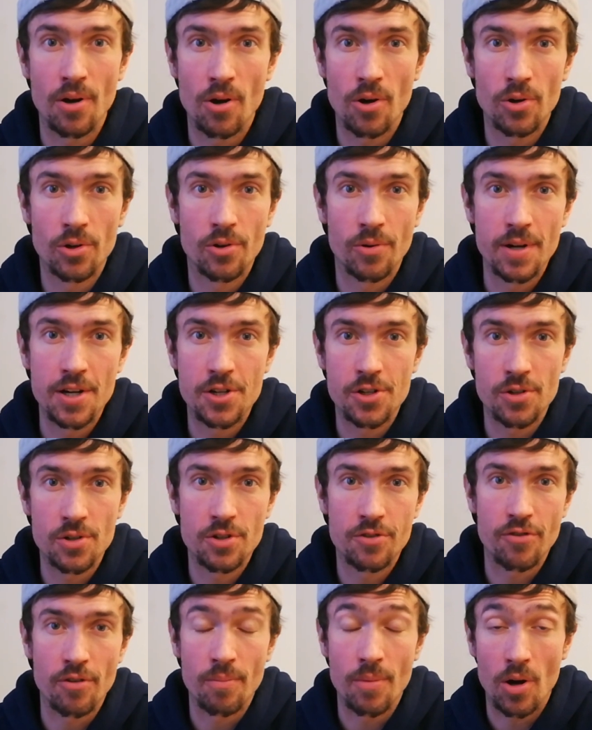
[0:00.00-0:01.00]
to put all
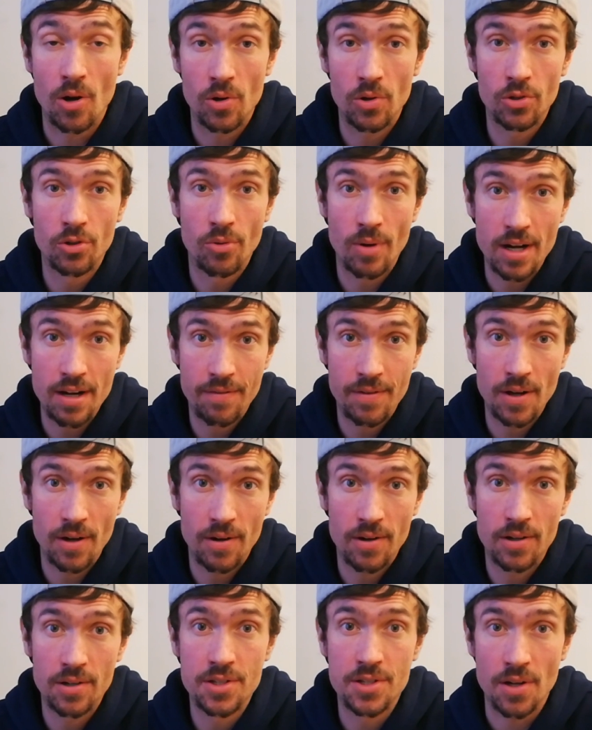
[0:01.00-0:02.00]
creatures from all
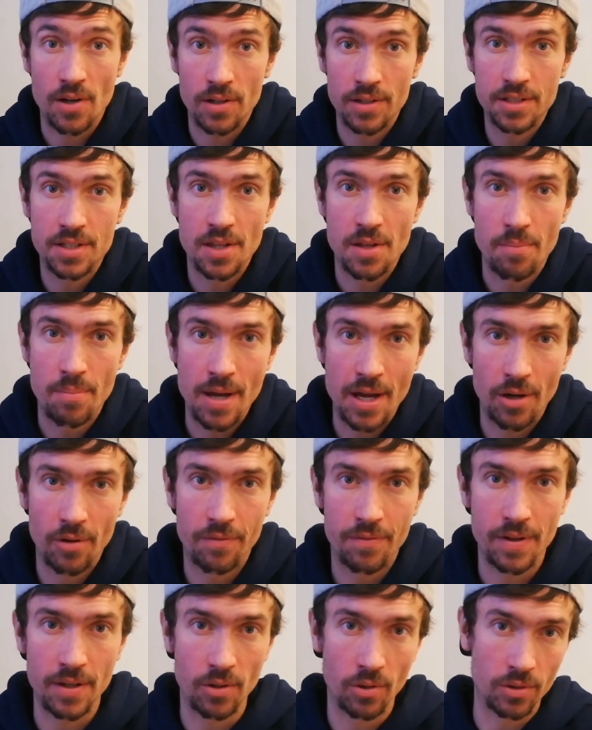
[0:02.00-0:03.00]
graveyards onto the
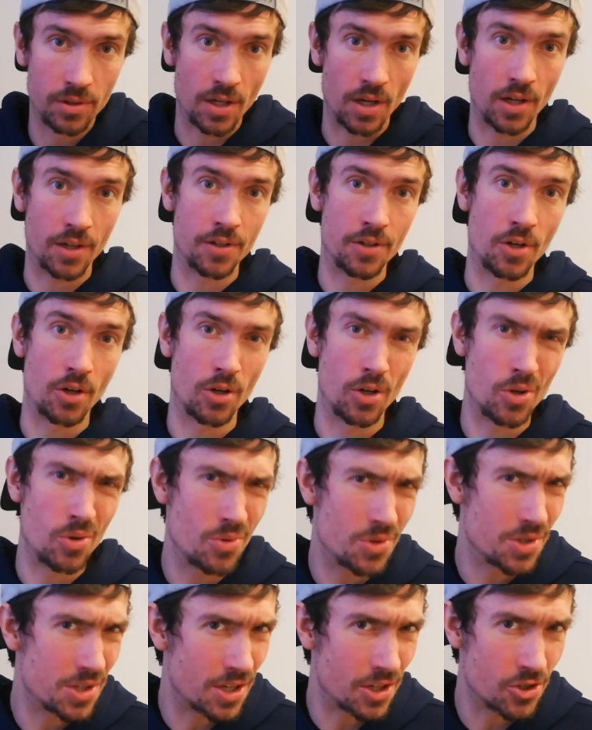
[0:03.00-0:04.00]
battlefield under
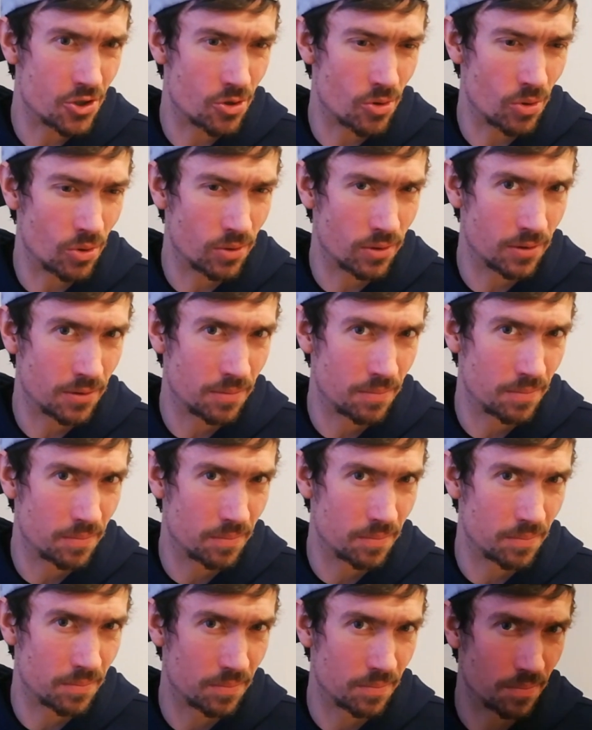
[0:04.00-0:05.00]
whose control?
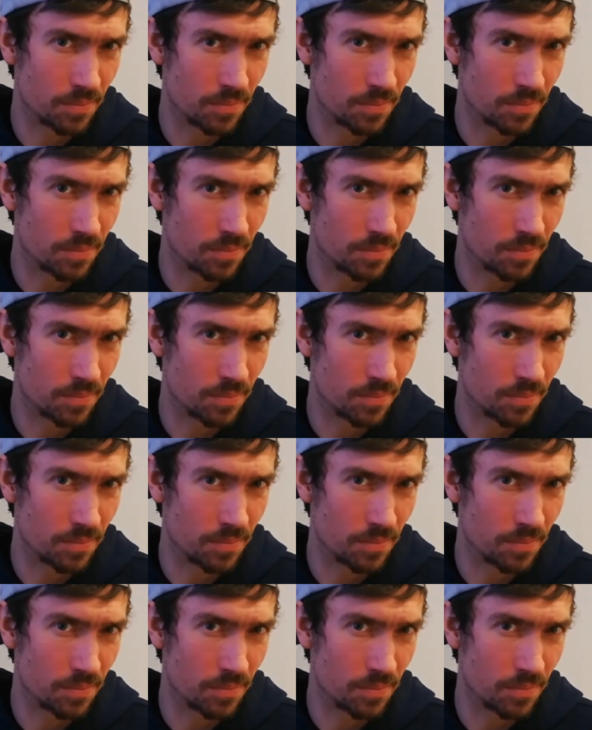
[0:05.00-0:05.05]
